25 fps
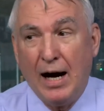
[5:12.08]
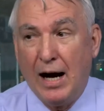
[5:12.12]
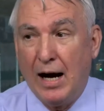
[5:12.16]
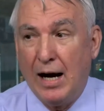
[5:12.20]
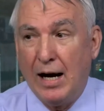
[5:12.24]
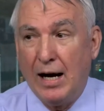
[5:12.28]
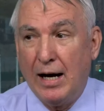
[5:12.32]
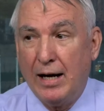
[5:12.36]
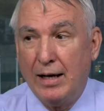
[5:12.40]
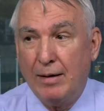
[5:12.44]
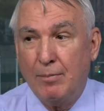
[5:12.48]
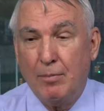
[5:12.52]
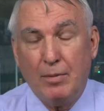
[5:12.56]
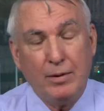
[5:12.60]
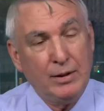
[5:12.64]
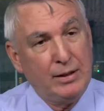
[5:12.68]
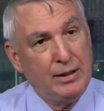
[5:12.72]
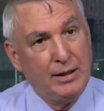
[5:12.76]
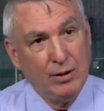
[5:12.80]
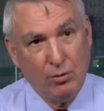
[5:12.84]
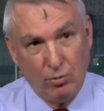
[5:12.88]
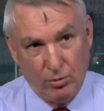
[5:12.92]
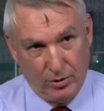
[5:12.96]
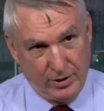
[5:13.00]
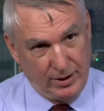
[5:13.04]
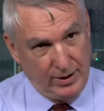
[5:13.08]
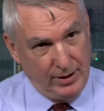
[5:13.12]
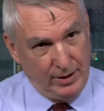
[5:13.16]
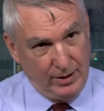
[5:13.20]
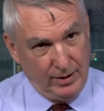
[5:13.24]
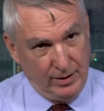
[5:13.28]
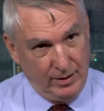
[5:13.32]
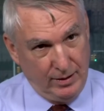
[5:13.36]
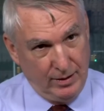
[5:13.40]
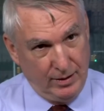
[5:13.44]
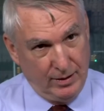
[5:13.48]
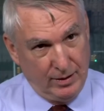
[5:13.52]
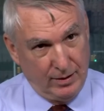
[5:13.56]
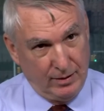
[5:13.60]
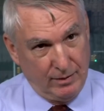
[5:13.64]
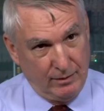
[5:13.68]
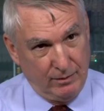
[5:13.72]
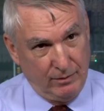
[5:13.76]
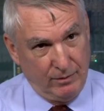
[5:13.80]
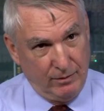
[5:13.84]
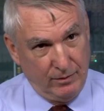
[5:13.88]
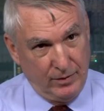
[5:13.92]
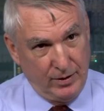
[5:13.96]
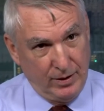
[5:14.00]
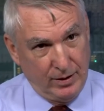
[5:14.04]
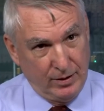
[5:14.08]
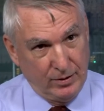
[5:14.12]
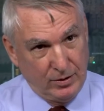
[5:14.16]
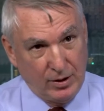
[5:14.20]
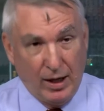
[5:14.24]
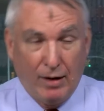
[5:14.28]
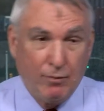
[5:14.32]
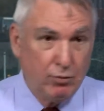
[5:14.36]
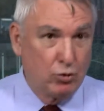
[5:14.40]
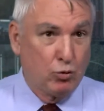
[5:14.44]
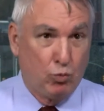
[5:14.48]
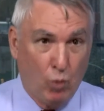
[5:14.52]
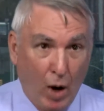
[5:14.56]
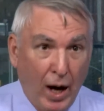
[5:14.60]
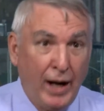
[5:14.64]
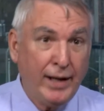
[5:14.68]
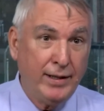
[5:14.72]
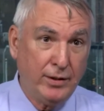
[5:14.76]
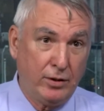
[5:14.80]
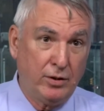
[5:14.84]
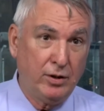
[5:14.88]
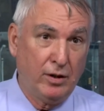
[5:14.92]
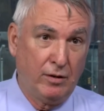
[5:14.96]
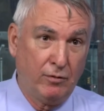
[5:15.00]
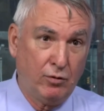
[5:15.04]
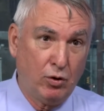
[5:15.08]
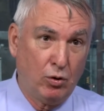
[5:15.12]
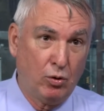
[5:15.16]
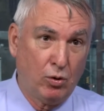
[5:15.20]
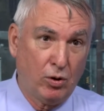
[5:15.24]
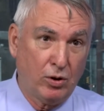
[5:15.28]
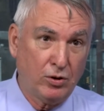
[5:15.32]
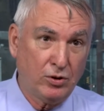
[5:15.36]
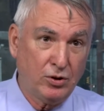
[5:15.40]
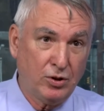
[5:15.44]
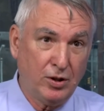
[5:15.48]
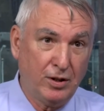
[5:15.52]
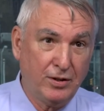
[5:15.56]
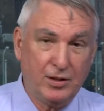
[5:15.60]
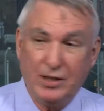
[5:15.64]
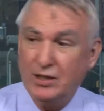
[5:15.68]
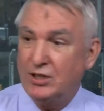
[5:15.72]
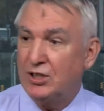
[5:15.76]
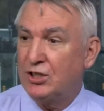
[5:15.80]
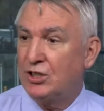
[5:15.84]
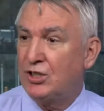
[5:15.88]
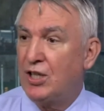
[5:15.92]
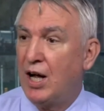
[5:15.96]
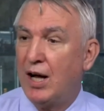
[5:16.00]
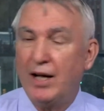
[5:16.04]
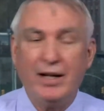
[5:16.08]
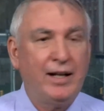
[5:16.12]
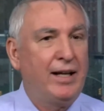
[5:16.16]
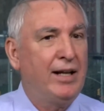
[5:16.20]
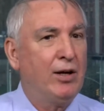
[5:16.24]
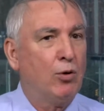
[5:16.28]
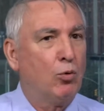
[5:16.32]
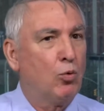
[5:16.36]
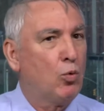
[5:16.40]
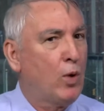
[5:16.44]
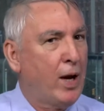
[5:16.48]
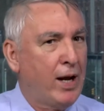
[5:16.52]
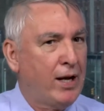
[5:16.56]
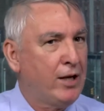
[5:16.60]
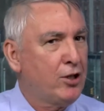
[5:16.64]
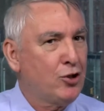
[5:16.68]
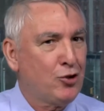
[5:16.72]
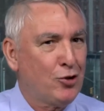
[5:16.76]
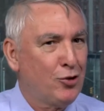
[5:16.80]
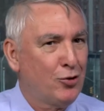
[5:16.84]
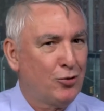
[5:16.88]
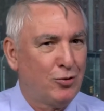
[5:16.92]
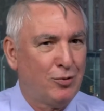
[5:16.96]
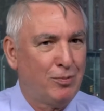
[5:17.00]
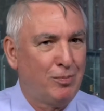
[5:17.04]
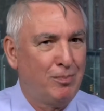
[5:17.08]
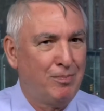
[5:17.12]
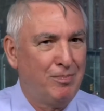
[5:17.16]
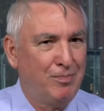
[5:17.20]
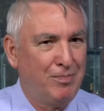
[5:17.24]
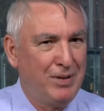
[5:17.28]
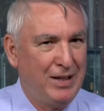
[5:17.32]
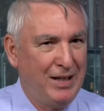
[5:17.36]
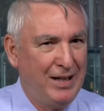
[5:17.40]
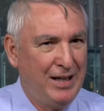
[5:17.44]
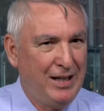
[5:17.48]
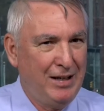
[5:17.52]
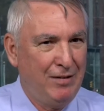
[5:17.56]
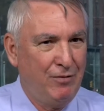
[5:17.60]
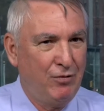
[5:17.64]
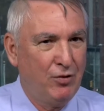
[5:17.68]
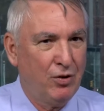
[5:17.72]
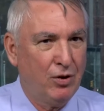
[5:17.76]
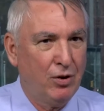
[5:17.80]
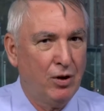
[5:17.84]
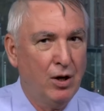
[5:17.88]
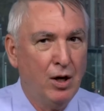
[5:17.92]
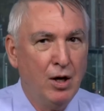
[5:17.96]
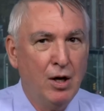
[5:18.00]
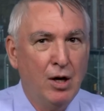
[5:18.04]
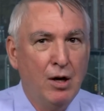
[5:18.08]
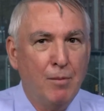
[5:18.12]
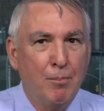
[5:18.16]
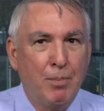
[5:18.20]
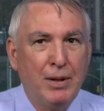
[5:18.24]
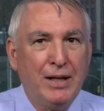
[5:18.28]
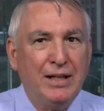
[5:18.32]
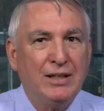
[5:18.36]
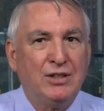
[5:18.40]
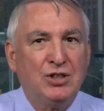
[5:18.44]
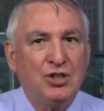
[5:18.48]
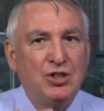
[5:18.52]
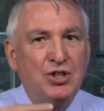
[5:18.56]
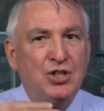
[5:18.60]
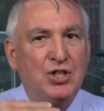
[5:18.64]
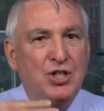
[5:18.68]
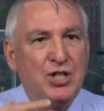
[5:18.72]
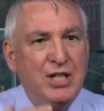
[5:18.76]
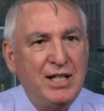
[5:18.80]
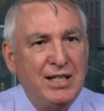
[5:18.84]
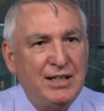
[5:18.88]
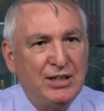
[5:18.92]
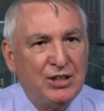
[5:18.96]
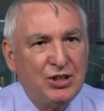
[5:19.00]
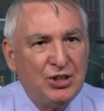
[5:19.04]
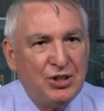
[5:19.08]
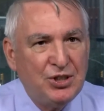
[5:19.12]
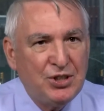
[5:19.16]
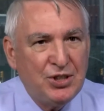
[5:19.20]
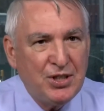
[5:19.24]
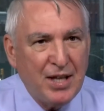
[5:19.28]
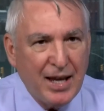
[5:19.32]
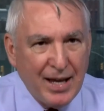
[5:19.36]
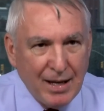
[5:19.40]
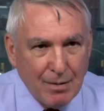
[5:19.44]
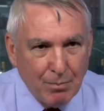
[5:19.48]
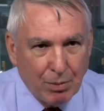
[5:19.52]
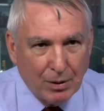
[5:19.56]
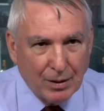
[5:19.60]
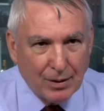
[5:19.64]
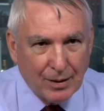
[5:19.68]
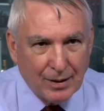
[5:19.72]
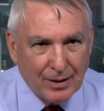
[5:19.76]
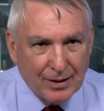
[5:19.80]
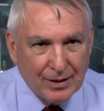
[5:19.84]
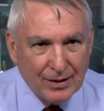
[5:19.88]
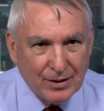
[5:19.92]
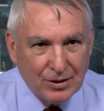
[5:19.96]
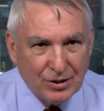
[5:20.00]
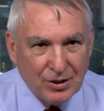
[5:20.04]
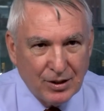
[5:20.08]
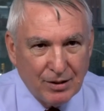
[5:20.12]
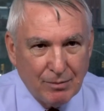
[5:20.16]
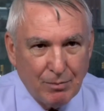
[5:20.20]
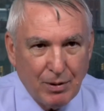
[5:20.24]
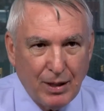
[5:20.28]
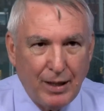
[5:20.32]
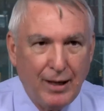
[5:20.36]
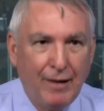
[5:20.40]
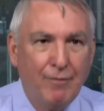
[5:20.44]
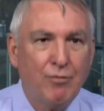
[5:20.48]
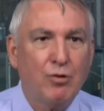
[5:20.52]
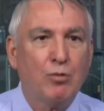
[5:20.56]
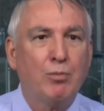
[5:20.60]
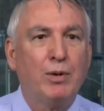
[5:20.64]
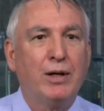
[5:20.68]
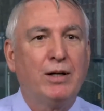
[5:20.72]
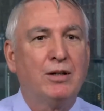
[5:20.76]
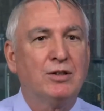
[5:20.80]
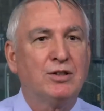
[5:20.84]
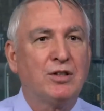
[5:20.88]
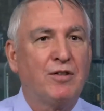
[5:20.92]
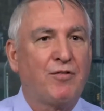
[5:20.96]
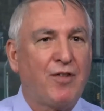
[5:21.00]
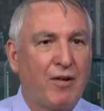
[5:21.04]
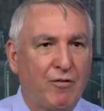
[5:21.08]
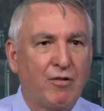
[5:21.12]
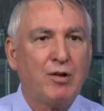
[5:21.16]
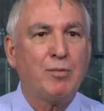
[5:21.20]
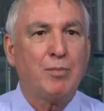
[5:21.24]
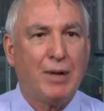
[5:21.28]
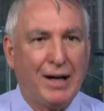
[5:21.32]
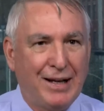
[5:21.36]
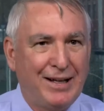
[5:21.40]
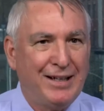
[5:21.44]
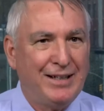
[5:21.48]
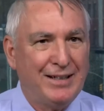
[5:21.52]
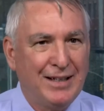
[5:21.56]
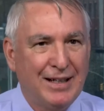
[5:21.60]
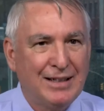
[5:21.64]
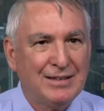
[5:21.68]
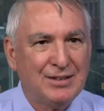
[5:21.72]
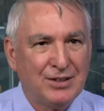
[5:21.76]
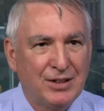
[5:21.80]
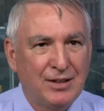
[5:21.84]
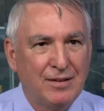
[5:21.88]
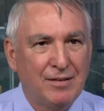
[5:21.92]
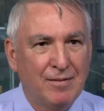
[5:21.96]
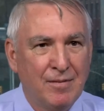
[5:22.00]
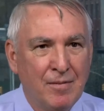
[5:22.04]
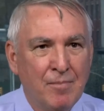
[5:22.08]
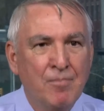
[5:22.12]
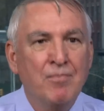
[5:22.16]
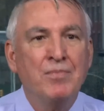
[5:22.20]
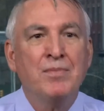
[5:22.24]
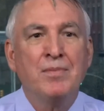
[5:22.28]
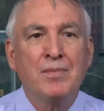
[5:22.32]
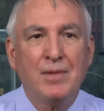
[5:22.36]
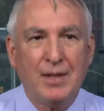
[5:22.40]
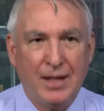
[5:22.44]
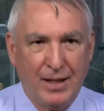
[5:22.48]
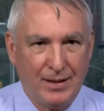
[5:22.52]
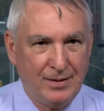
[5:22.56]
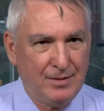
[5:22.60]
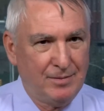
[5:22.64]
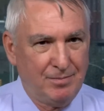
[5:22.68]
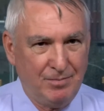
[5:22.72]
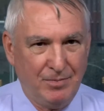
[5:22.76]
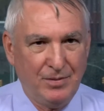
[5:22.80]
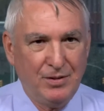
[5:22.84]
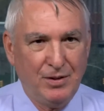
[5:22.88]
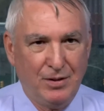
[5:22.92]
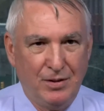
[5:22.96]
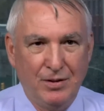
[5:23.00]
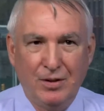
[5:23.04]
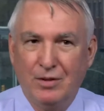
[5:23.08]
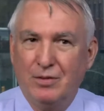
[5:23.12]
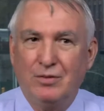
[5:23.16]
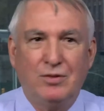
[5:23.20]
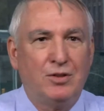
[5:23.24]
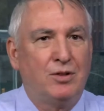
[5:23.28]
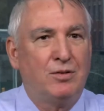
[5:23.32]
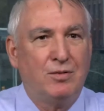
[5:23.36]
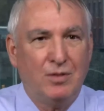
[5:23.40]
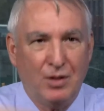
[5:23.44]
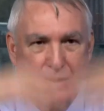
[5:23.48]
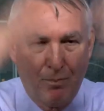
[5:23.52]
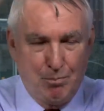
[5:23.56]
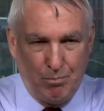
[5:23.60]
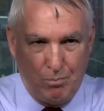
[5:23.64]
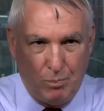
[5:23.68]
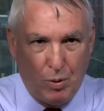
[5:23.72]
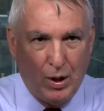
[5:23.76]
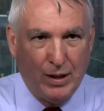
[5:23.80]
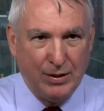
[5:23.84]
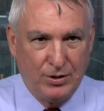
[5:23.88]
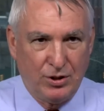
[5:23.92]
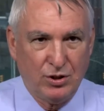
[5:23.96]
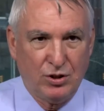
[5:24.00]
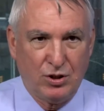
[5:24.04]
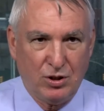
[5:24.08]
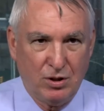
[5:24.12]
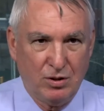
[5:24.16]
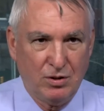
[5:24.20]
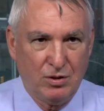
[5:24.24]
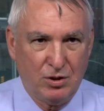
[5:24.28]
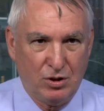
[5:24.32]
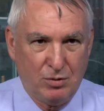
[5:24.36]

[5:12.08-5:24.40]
I'm guilty of this. I was right, of course. This is not irrational behavior, but it's destabilizing behavior because if everybody does it, then you, the prices